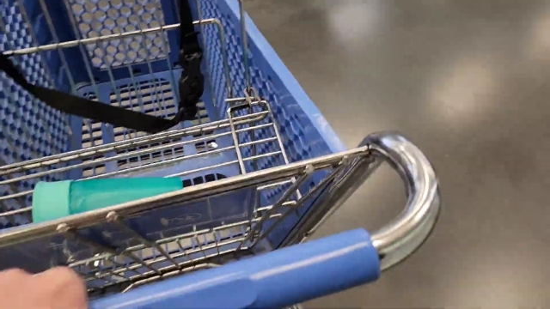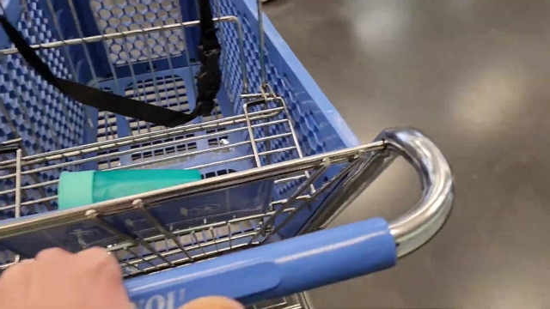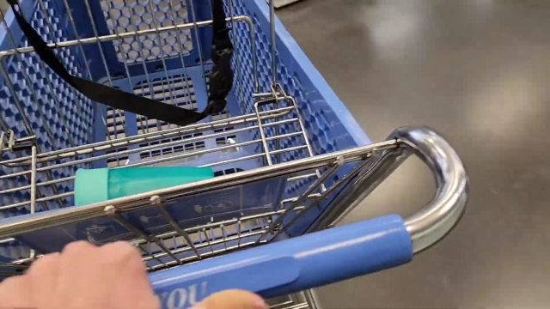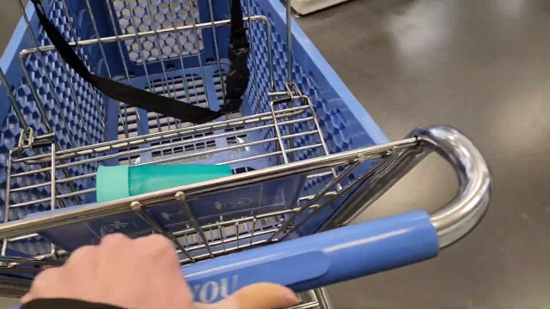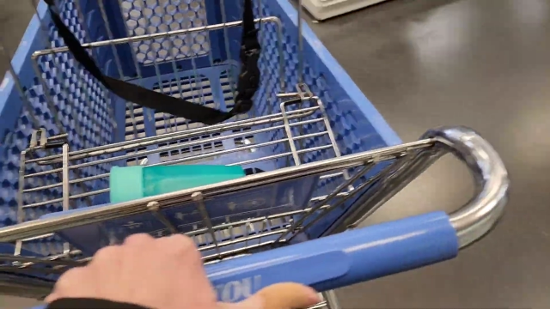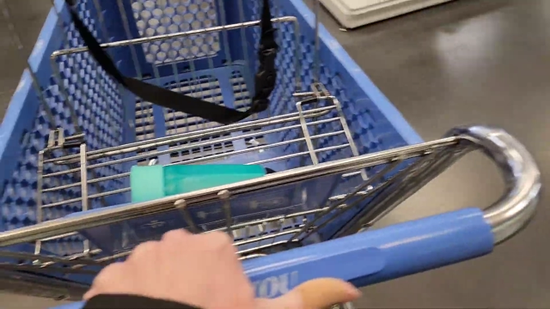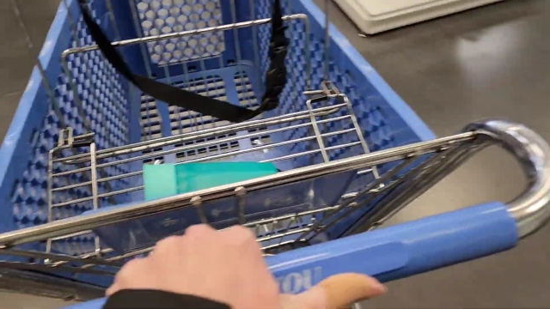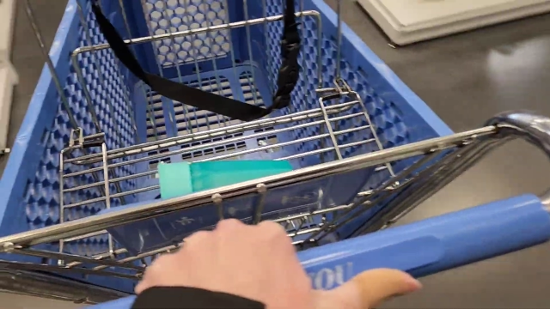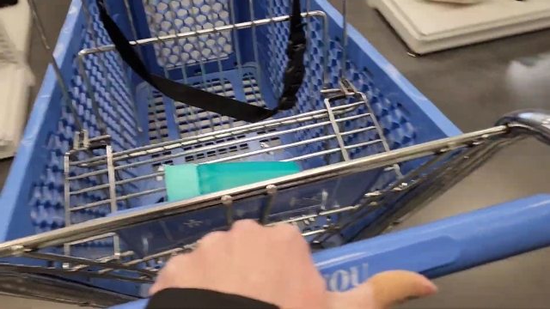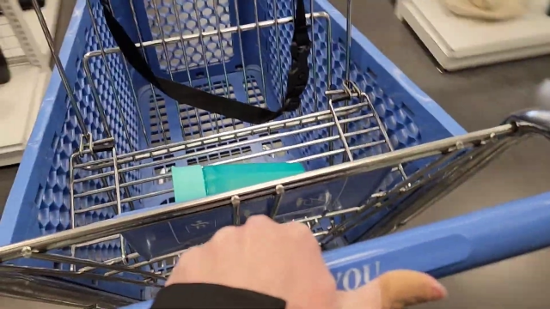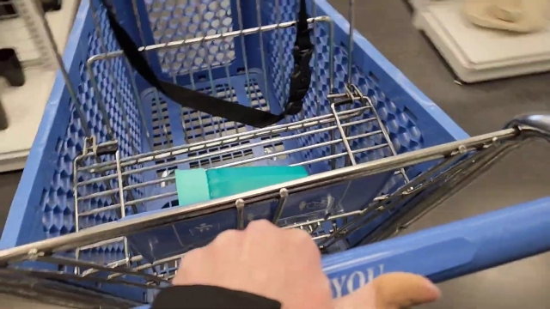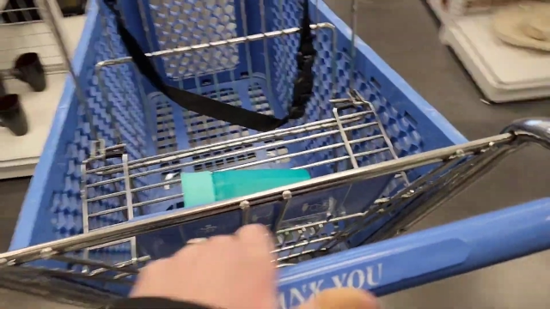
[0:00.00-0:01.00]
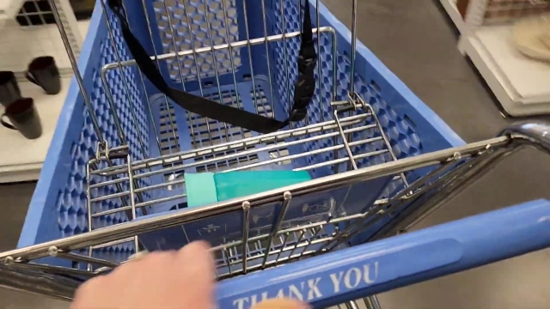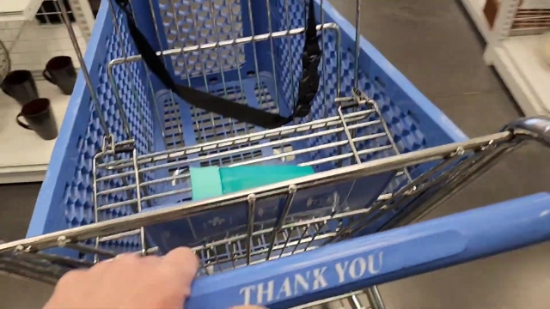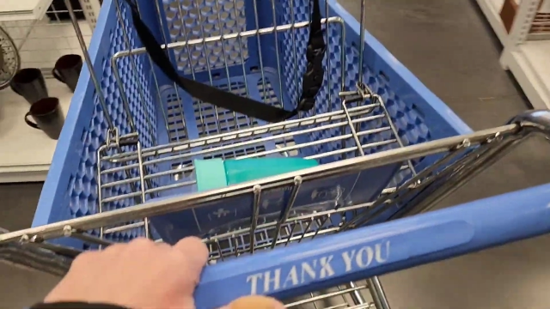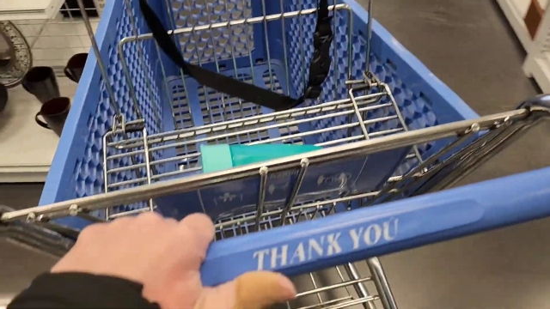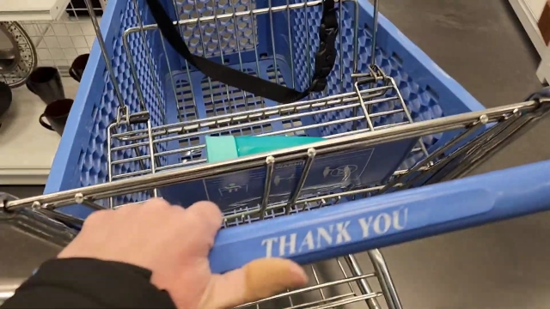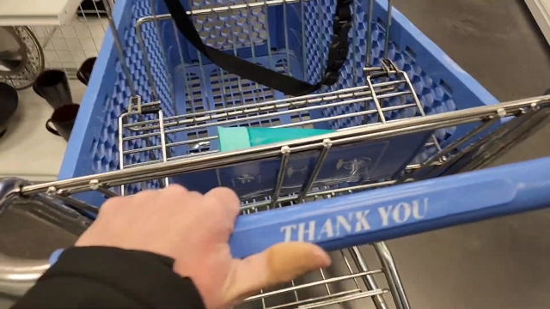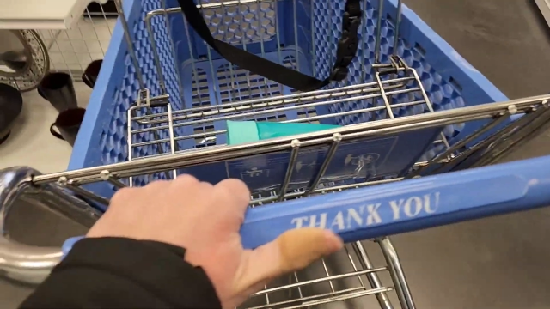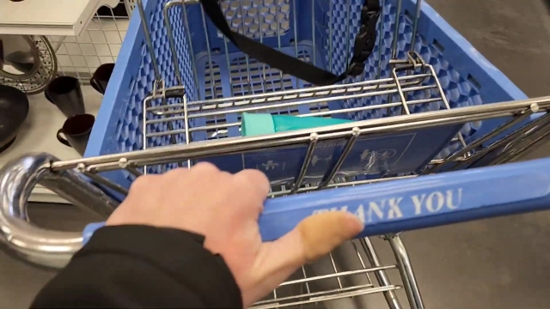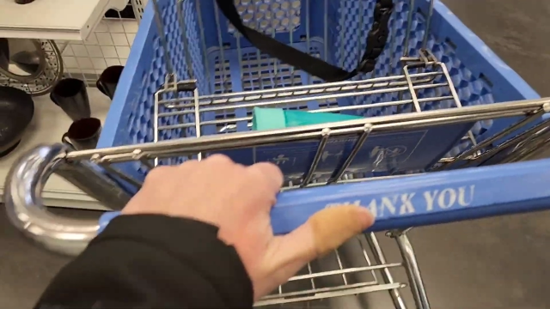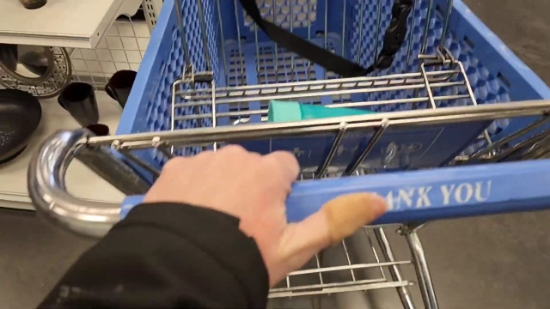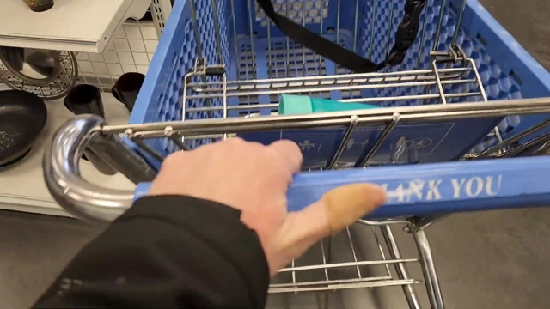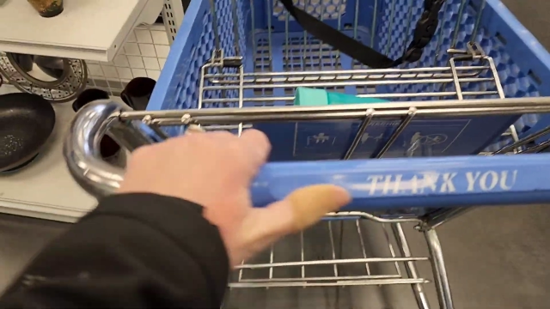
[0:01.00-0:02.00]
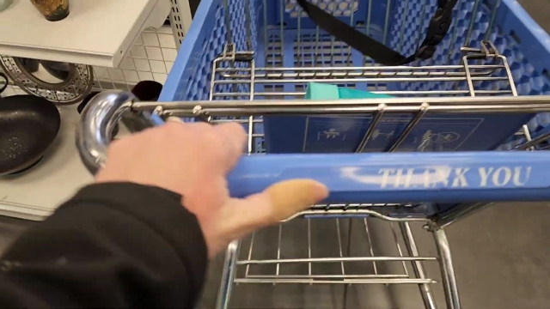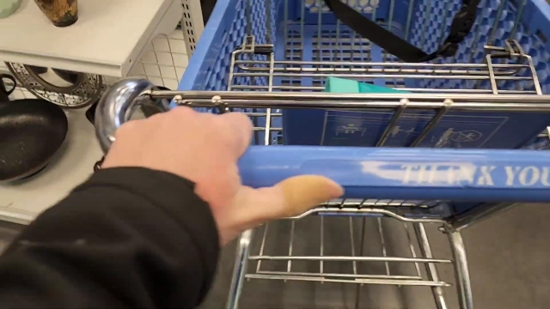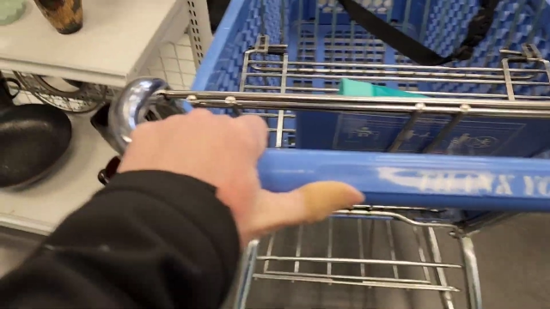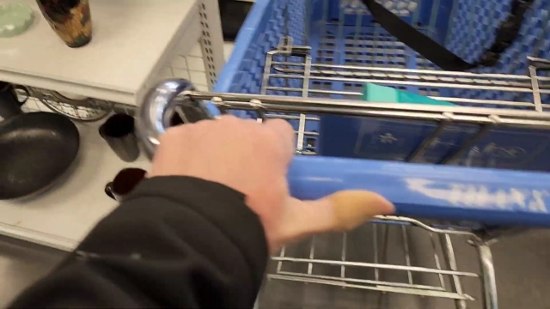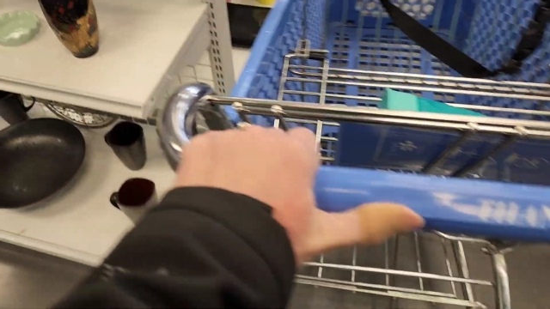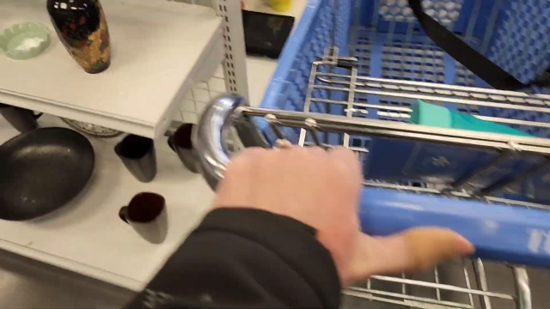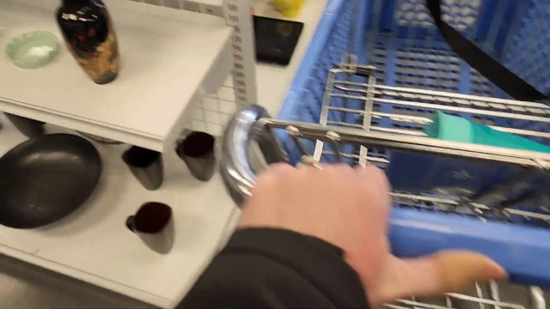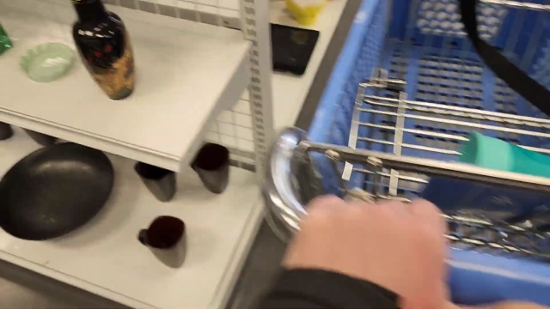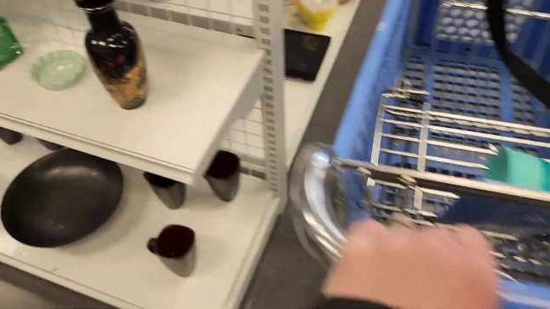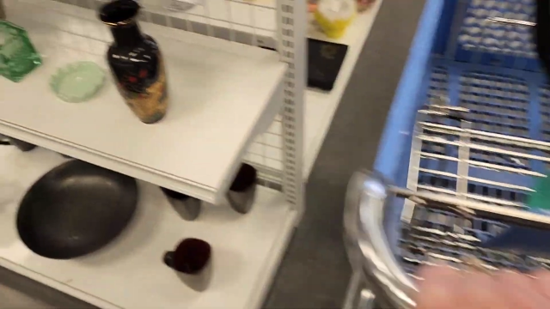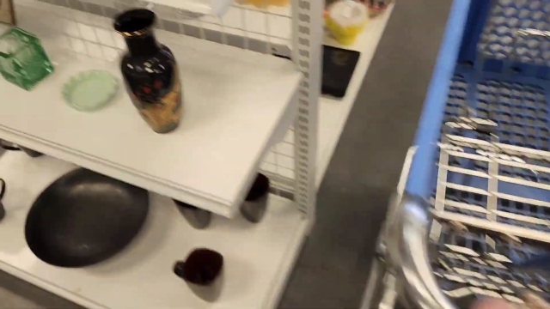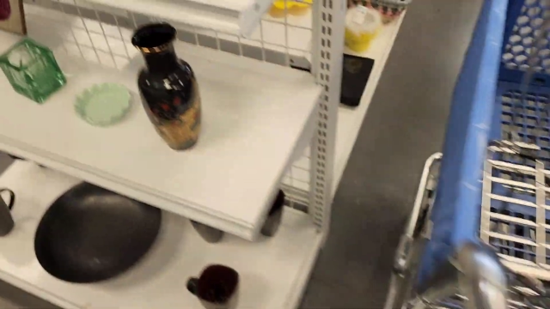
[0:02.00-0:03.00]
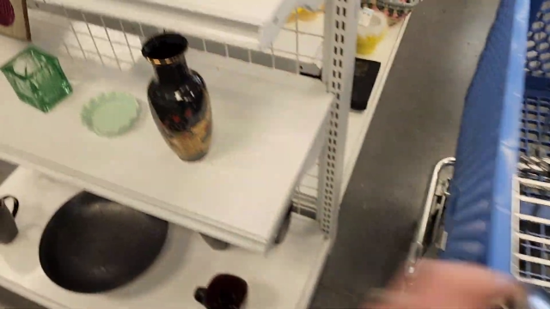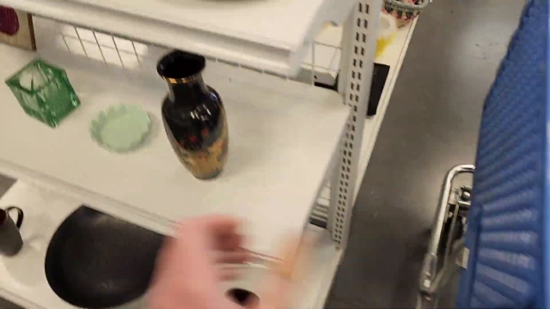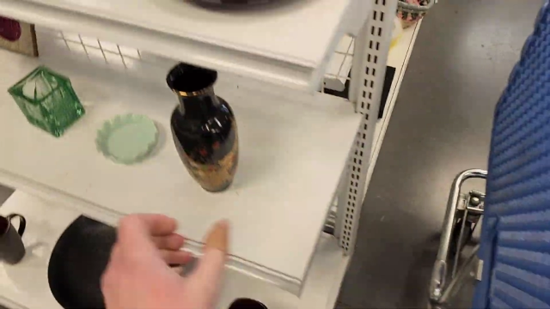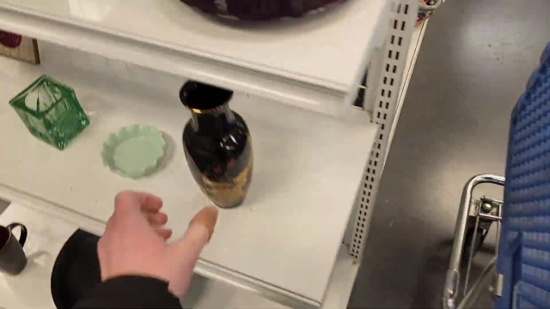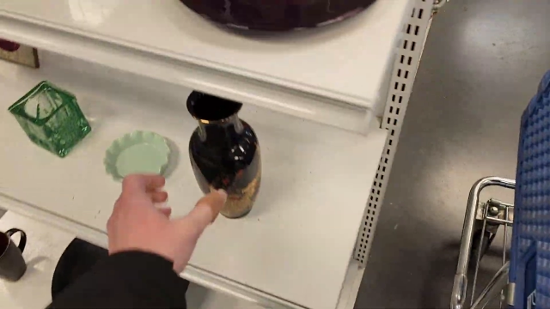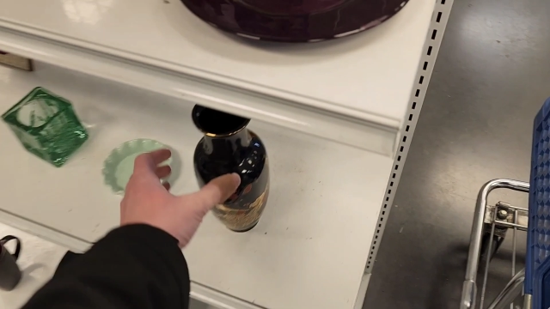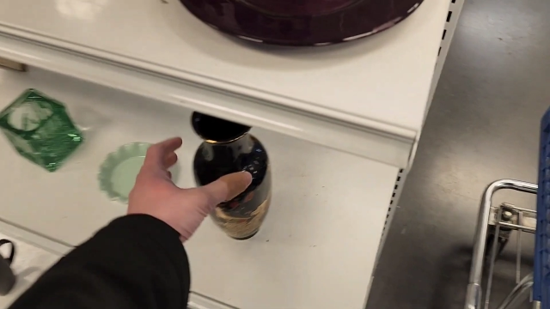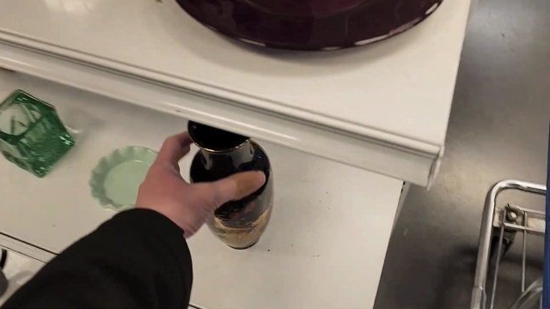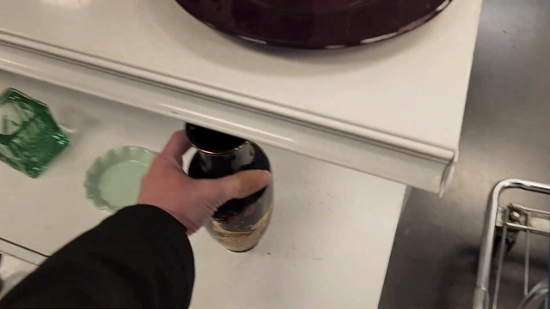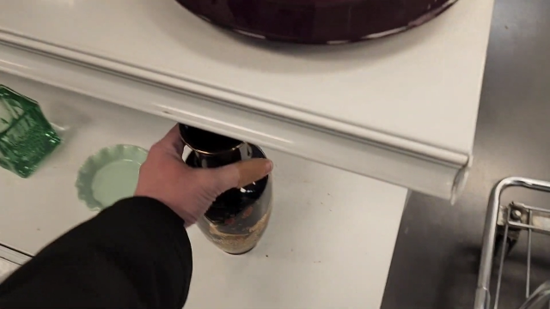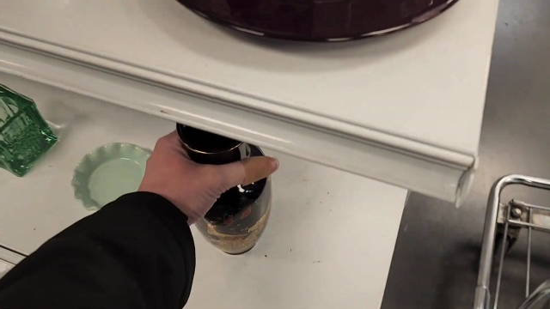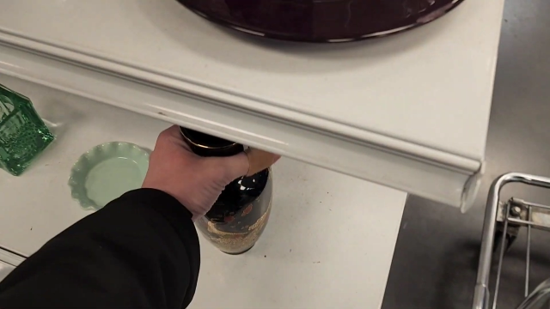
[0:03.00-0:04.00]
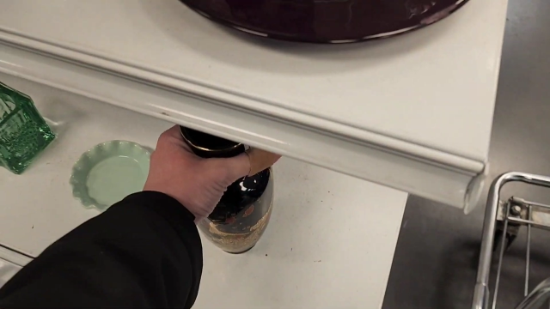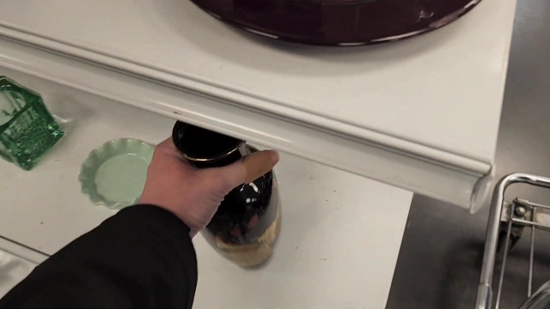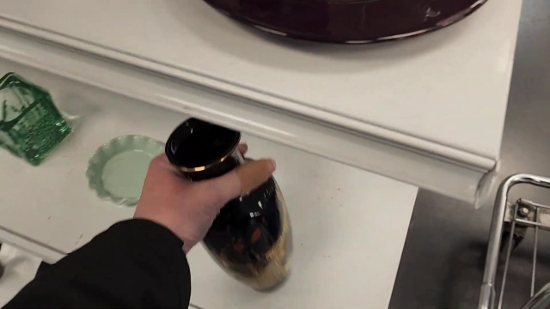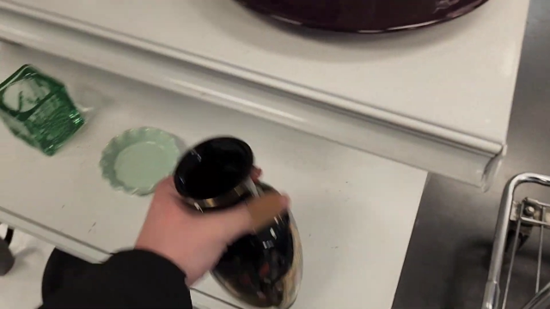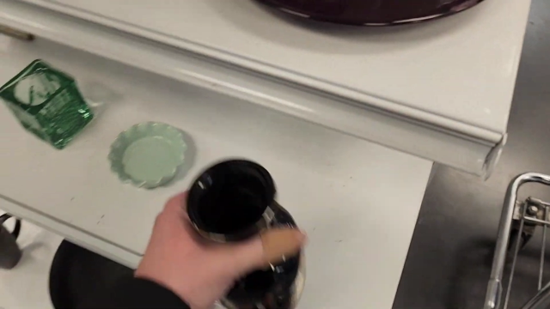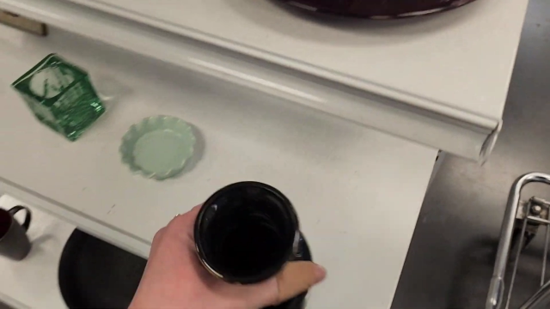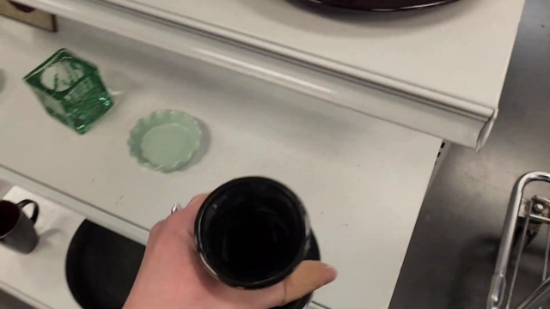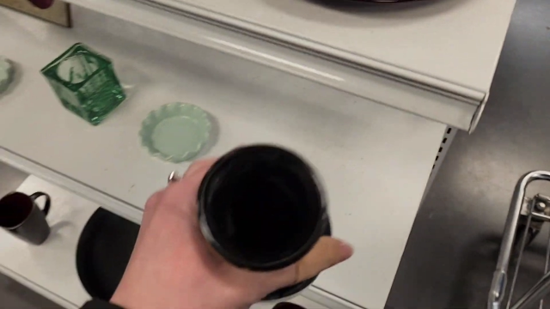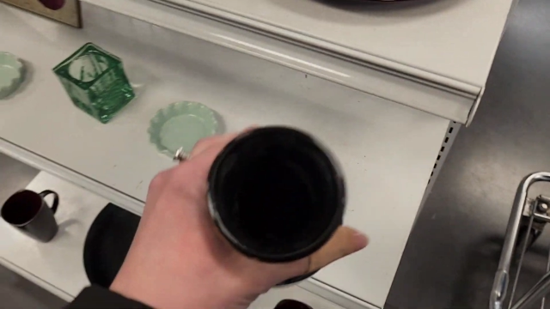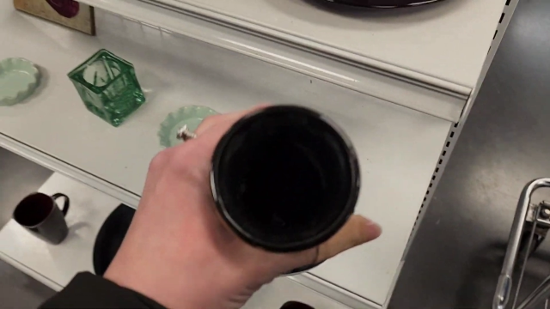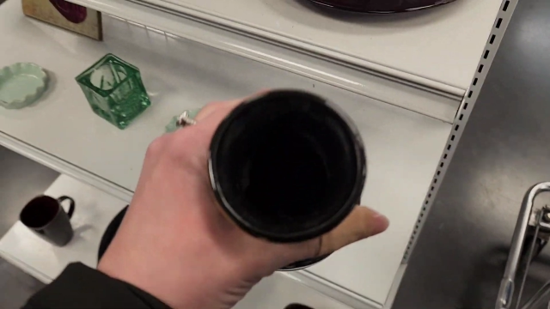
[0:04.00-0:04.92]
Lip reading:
No face is visible, so there are no lips to read.